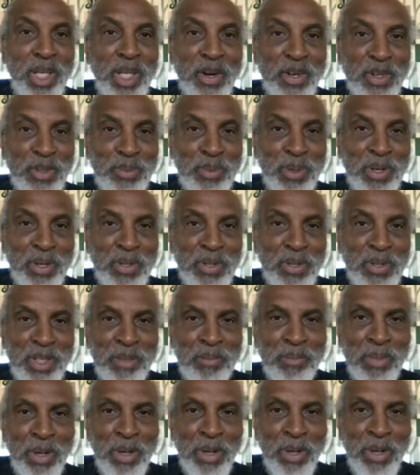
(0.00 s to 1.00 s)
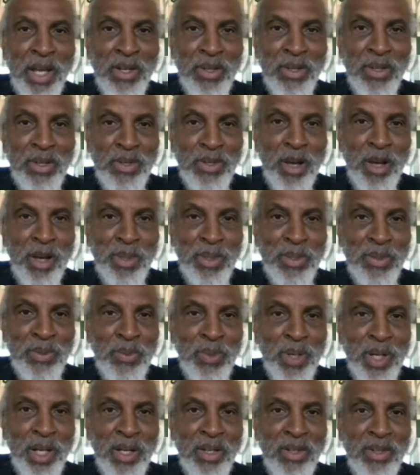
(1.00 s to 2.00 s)
We are experiencing burnout and
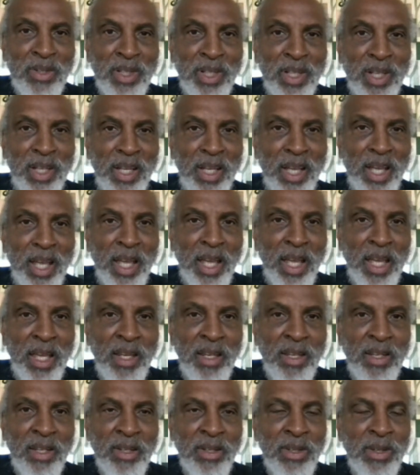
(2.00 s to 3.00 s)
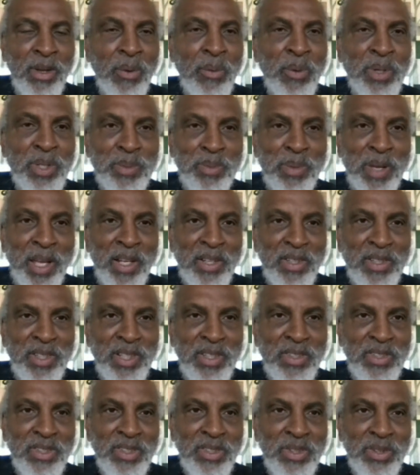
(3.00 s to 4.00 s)
trauma as well." and no one's paying
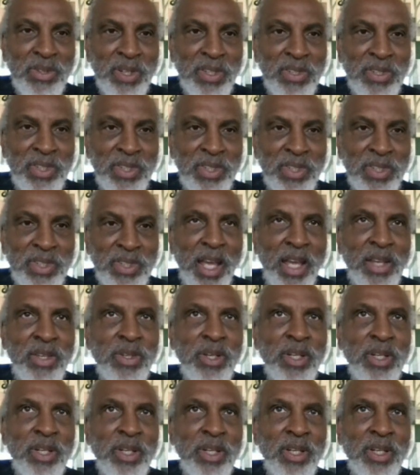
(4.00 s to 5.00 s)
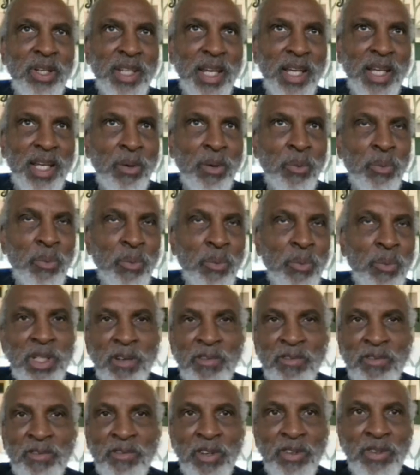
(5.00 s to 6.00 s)
attention to us. And you can even take that one
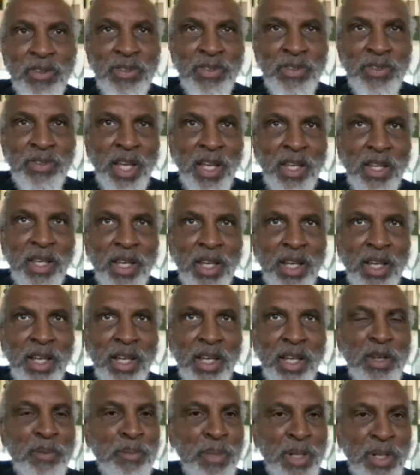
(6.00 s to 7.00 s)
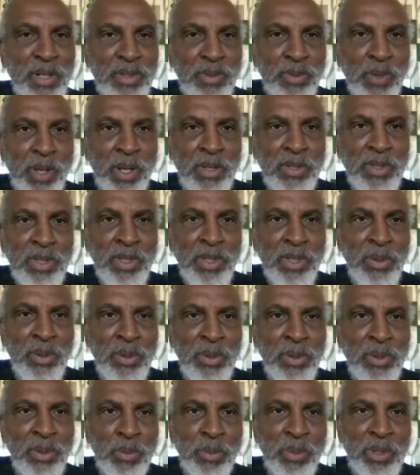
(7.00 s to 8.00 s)
step further and say the administrators,
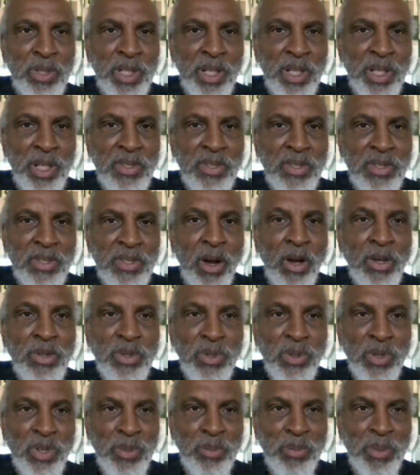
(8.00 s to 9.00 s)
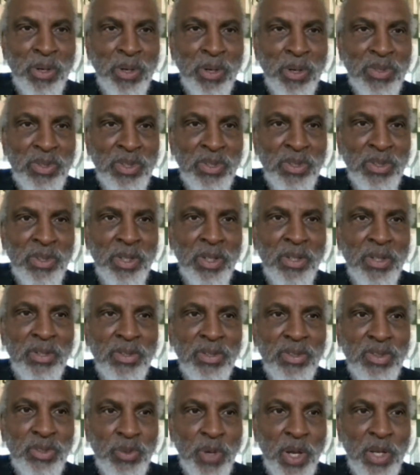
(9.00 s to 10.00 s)
including superintendents, are also experiencing
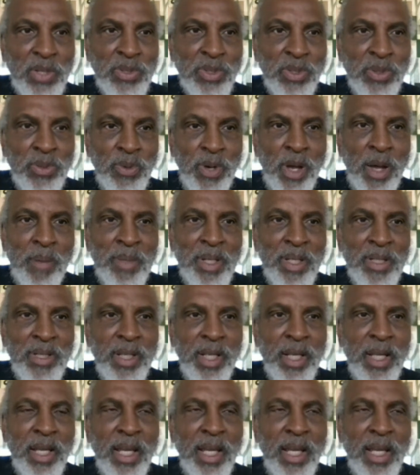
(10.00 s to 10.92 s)
stress and trauma.